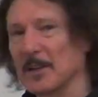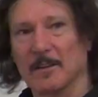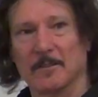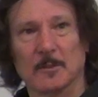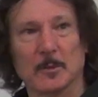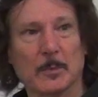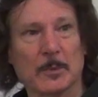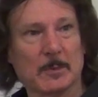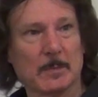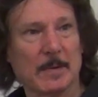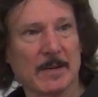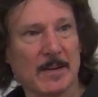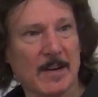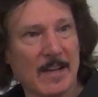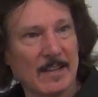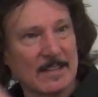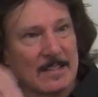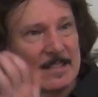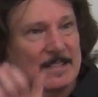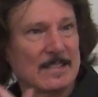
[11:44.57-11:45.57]
have to put
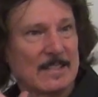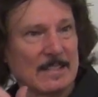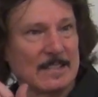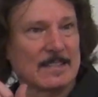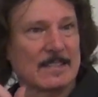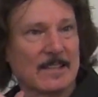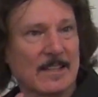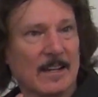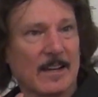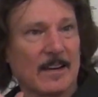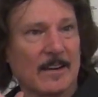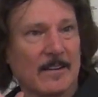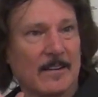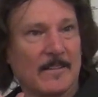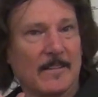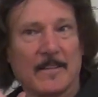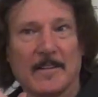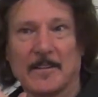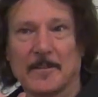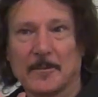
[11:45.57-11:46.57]
parentheses there,
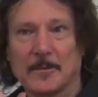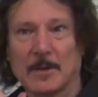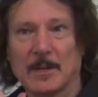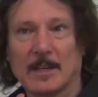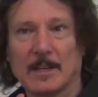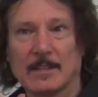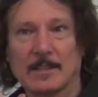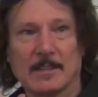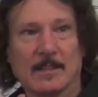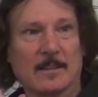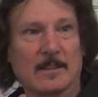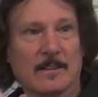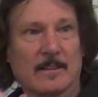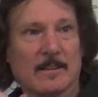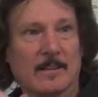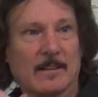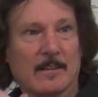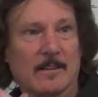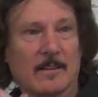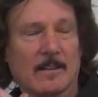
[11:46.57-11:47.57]
right?
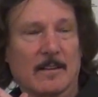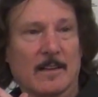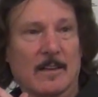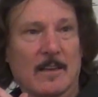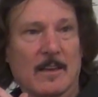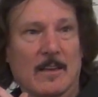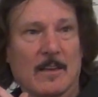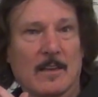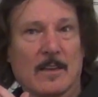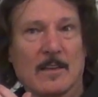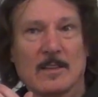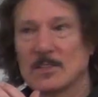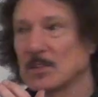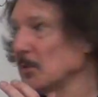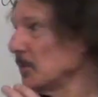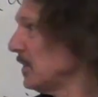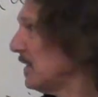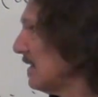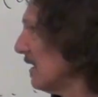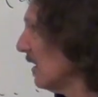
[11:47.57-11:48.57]

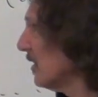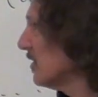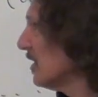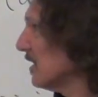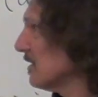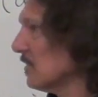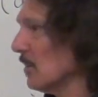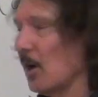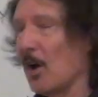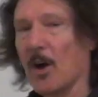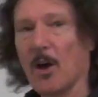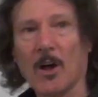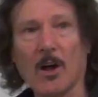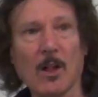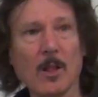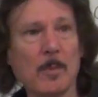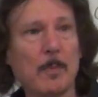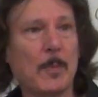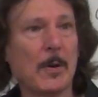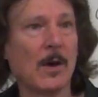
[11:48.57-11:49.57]
So these are just
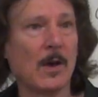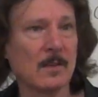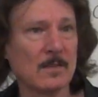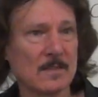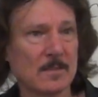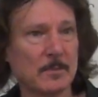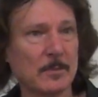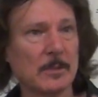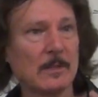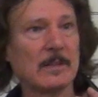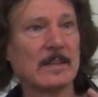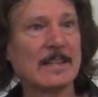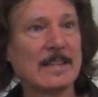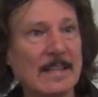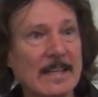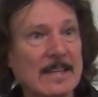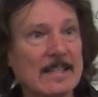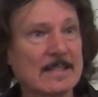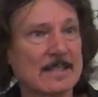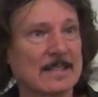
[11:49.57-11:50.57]
all possible
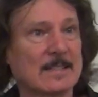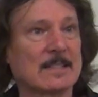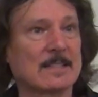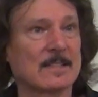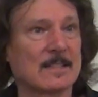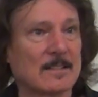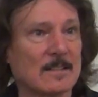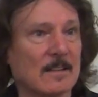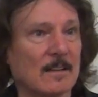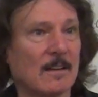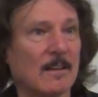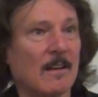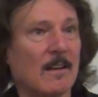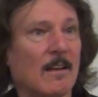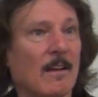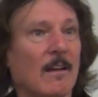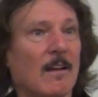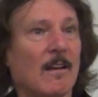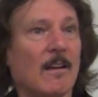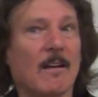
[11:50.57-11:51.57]
lists
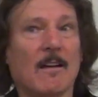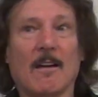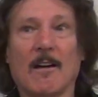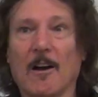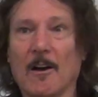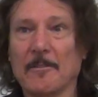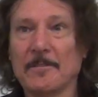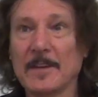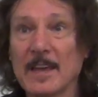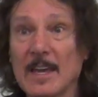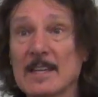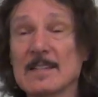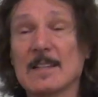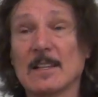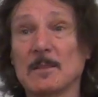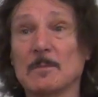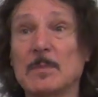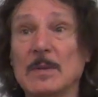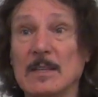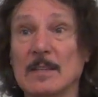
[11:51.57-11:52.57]
of A's
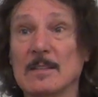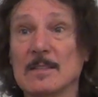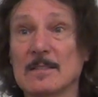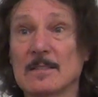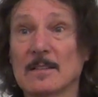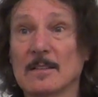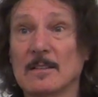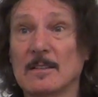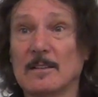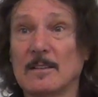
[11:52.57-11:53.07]
and B's.